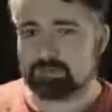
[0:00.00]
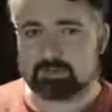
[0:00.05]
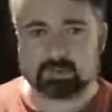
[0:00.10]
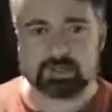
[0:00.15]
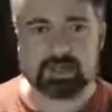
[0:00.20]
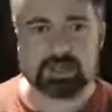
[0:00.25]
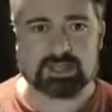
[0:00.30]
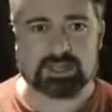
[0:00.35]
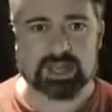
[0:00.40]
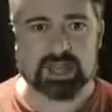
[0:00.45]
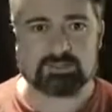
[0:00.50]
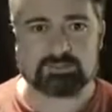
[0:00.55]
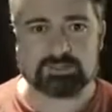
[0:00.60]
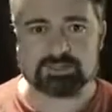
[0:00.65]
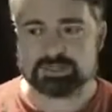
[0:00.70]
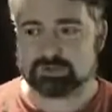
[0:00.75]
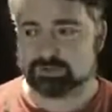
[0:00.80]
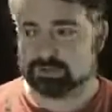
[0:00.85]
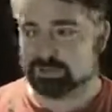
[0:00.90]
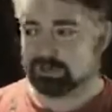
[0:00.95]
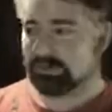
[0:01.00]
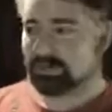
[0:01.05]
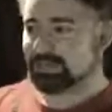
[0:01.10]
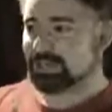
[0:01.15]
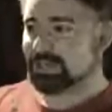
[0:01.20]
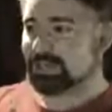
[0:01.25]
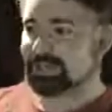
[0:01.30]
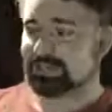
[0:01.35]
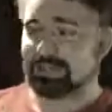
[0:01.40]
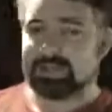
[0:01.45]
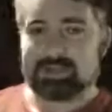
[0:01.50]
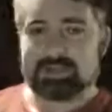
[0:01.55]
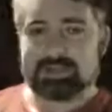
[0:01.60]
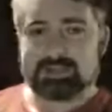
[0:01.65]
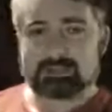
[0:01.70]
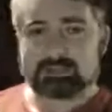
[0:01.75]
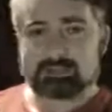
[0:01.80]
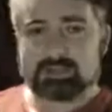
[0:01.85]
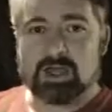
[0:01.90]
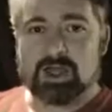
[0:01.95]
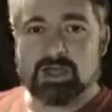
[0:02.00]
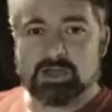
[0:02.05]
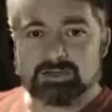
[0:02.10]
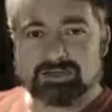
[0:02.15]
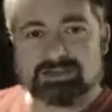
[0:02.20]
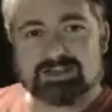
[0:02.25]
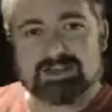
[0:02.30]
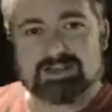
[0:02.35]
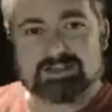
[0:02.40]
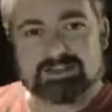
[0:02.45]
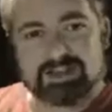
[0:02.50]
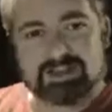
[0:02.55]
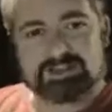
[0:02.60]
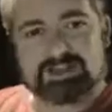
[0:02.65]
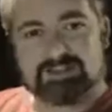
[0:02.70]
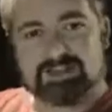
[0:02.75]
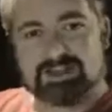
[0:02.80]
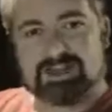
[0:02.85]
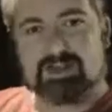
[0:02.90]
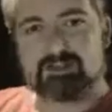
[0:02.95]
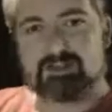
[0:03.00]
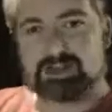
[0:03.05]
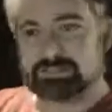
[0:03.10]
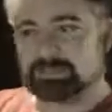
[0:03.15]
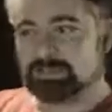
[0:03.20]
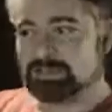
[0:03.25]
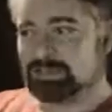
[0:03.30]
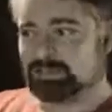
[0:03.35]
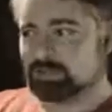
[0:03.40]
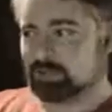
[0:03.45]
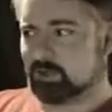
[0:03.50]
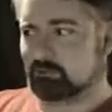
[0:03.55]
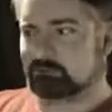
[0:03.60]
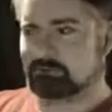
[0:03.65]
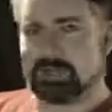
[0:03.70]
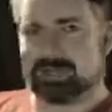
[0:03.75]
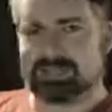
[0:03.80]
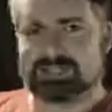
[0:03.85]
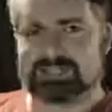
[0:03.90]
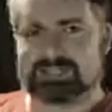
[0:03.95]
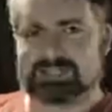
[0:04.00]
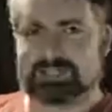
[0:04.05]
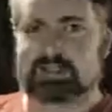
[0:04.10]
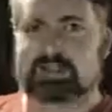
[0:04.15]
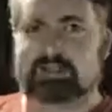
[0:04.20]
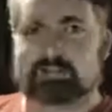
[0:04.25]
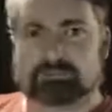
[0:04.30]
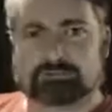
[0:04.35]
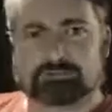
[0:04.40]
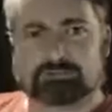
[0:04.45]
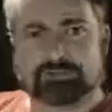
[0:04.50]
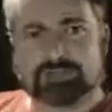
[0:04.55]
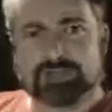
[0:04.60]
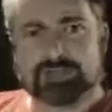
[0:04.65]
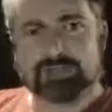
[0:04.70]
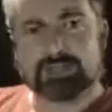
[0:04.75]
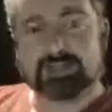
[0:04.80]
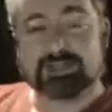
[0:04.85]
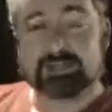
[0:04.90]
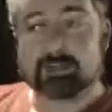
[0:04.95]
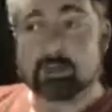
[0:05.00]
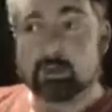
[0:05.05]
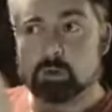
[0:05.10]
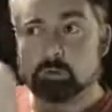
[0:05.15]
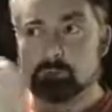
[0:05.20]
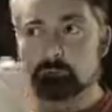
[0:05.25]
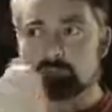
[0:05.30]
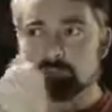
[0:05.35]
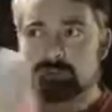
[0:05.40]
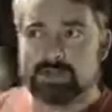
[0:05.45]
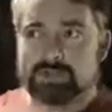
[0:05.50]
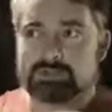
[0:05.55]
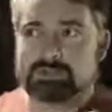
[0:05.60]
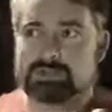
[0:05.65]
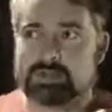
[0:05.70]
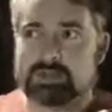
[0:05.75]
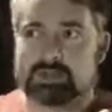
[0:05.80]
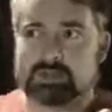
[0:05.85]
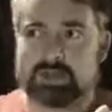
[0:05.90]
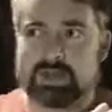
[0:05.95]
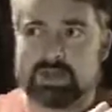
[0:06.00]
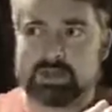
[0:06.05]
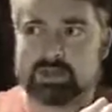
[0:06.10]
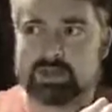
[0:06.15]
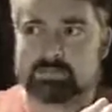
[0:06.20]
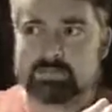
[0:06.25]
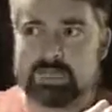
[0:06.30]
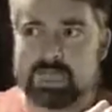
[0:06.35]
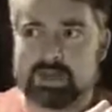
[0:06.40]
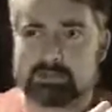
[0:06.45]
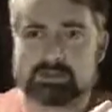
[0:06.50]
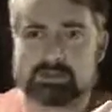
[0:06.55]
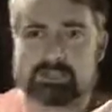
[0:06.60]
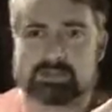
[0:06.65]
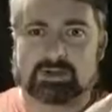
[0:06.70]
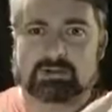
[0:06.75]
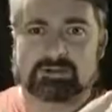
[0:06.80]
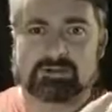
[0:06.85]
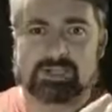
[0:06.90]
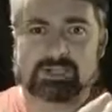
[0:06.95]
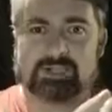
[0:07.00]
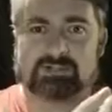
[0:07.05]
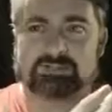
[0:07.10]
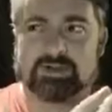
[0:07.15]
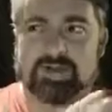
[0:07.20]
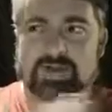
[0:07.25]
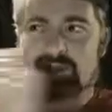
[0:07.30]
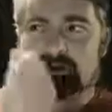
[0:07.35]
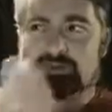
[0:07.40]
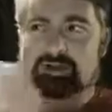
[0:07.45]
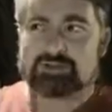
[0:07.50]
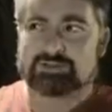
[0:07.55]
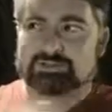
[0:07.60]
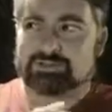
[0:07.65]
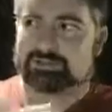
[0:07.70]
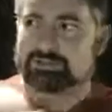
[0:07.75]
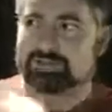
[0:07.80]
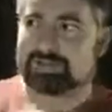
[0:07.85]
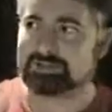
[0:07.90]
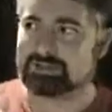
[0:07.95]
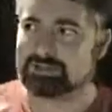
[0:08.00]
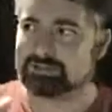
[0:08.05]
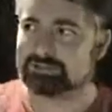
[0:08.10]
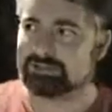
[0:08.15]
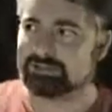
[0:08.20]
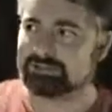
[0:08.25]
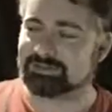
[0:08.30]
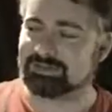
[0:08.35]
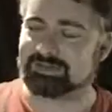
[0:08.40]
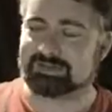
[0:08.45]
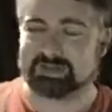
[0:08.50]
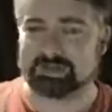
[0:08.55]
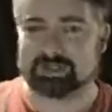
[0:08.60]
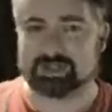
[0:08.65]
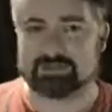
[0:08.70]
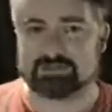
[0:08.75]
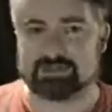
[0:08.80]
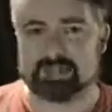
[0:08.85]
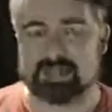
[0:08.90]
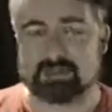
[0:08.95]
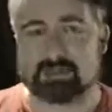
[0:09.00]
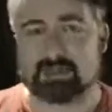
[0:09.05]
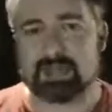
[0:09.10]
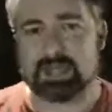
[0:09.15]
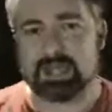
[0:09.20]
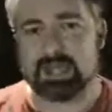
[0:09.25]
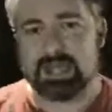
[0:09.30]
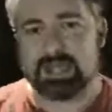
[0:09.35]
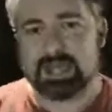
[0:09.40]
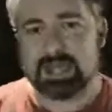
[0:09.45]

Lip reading: have a rear camera, so I can only take, like, you know, relatively low-res pictures of myself, or, you know, turn it around and not being able to see what I'm taking a photo of if I want to take a photo of the thing over there. And,